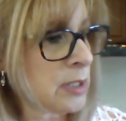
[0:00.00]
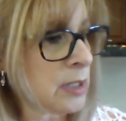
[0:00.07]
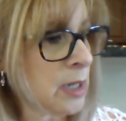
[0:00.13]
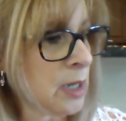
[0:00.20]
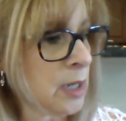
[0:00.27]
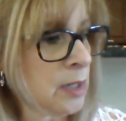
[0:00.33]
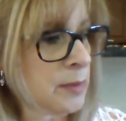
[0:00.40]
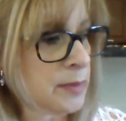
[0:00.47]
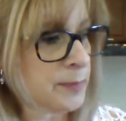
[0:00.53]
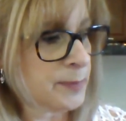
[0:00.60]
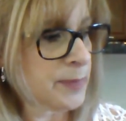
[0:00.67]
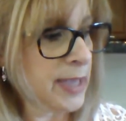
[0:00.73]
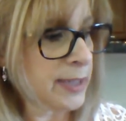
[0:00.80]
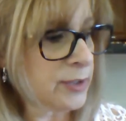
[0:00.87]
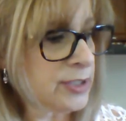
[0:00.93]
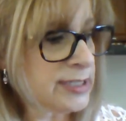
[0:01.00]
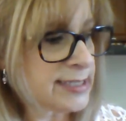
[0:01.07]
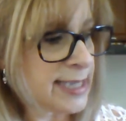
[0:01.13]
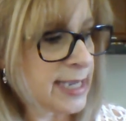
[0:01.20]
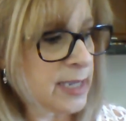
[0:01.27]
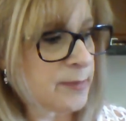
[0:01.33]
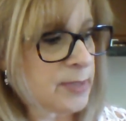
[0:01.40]
The pattern is
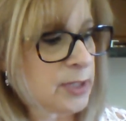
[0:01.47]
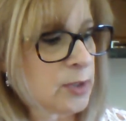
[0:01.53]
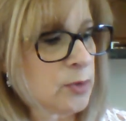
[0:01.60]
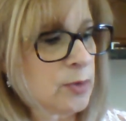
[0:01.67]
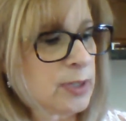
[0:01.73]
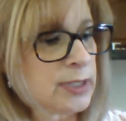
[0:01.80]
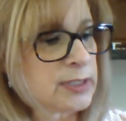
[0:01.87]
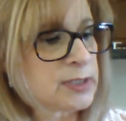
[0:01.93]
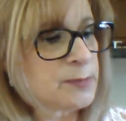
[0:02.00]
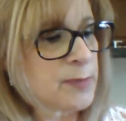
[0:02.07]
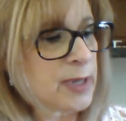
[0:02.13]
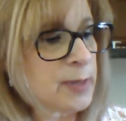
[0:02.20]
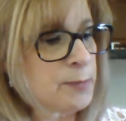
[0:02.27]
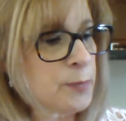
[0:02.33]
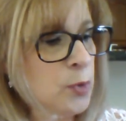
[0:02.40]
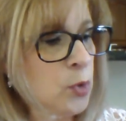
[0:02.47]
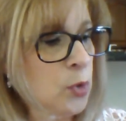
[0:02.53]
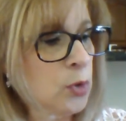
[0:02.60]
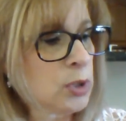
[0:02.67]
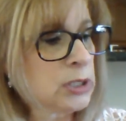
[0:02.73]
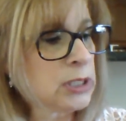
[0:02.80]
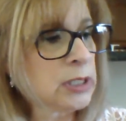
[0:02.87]
cameo. It's by
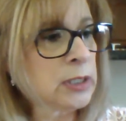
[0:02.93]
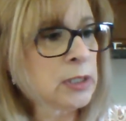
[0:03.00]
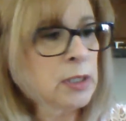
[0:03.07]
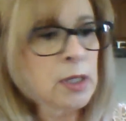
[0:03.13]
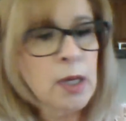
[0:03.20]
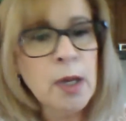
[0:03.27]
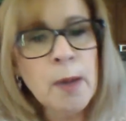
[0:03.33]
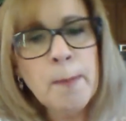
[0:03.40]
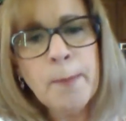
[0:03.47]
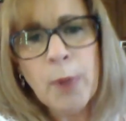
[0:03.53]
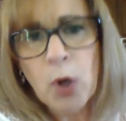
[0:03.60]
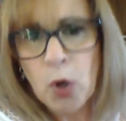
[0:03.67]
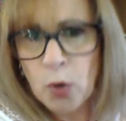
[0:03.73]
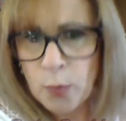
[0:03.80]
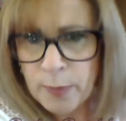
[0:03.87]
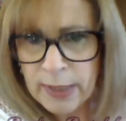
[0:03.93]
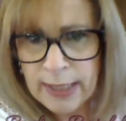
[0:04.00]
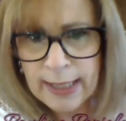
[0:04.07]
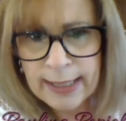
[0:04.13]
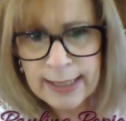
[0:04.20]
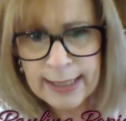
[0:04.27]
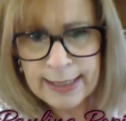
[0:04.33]
Paula
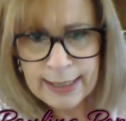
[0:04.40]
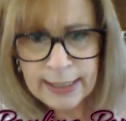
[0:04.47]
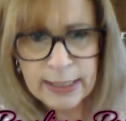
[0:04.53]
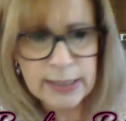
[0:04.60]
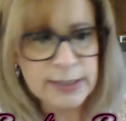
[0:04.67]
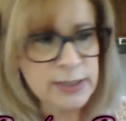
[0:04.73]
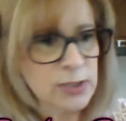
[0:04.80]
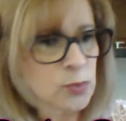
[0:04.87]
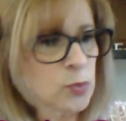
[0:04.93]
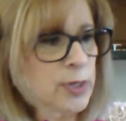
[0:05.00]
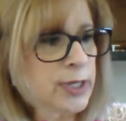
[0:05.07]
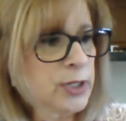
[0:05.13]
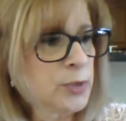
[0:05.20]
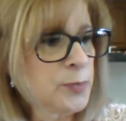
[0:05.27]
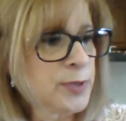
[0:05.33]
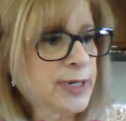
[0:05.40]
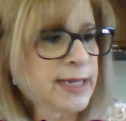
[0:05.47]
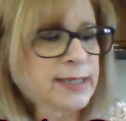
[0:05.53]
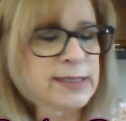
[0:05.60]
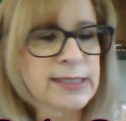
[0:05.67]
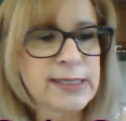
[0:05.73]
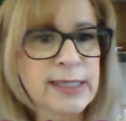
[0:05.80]
Popiac, I think is the way you
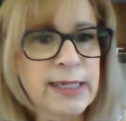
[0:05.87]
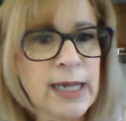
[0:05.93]
pronounce it.